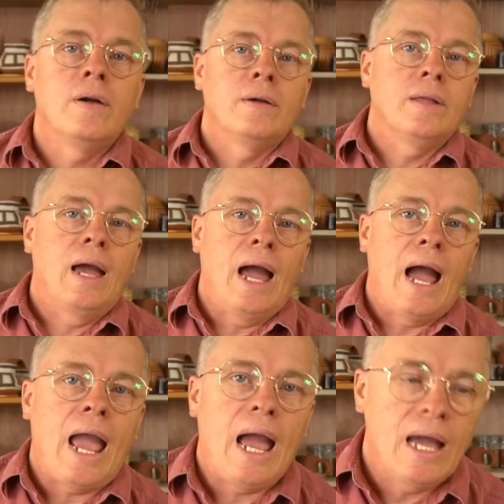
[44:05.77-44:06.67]
I, I,
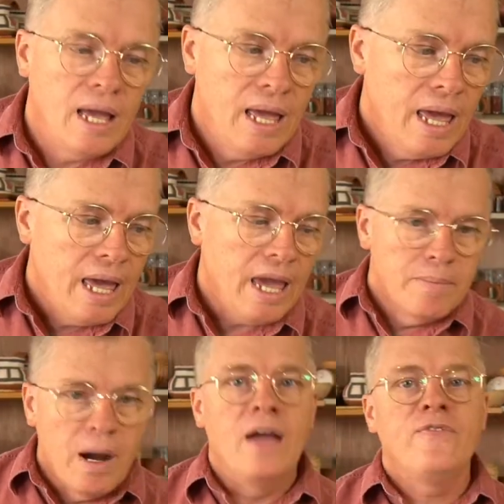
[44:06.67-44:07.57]
I, in
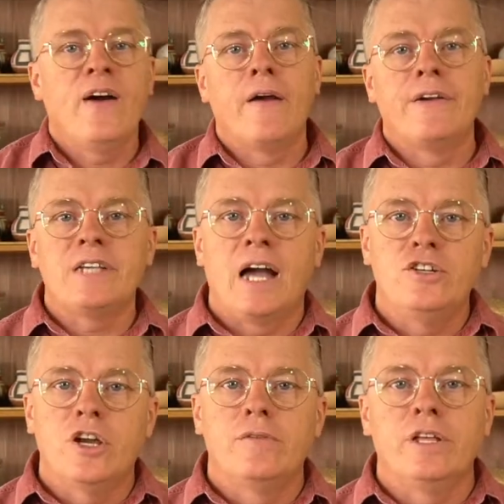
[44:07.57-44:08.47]
my firings, I
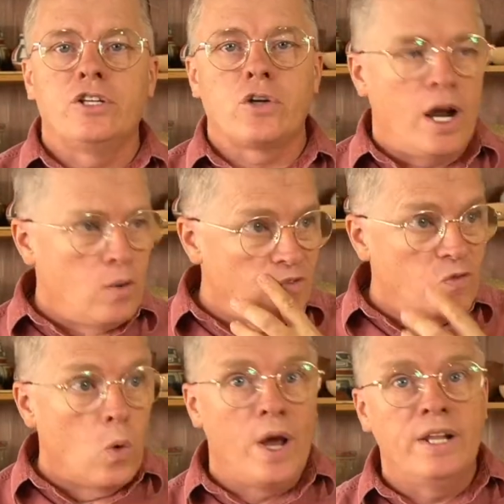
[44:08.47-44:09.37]
generally try to
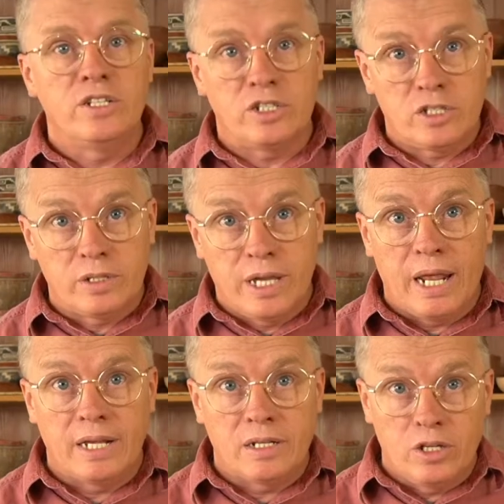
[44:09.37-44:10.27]
avoid
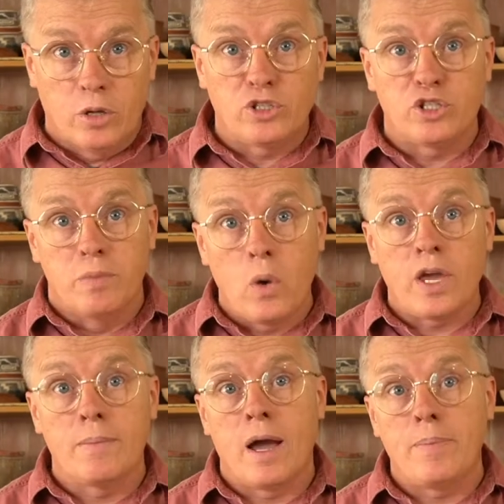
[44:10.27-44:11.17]
getting, you know,
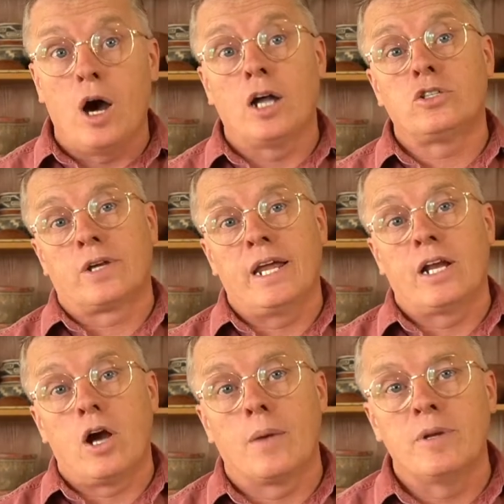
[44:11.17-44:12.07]
smoking my pots or getting
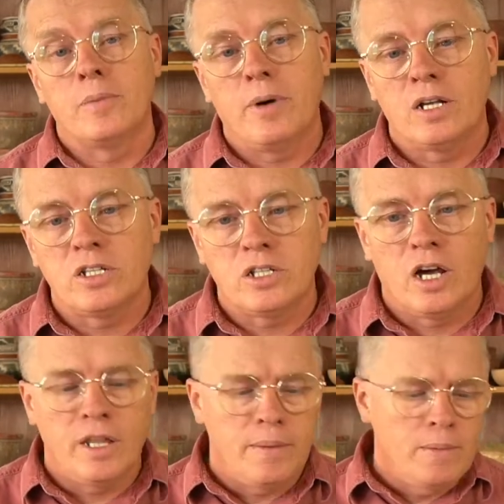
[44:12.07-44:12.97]
carbon deposits
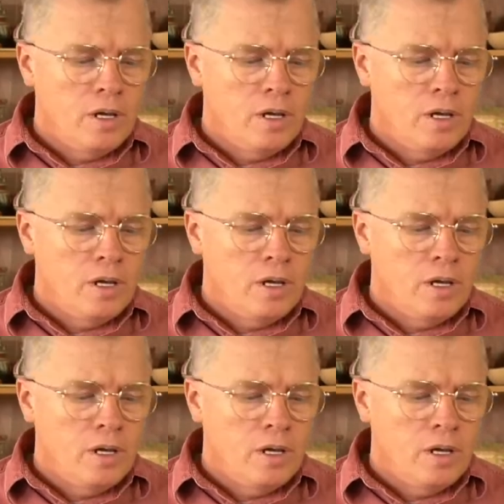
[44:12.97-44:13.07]
on them.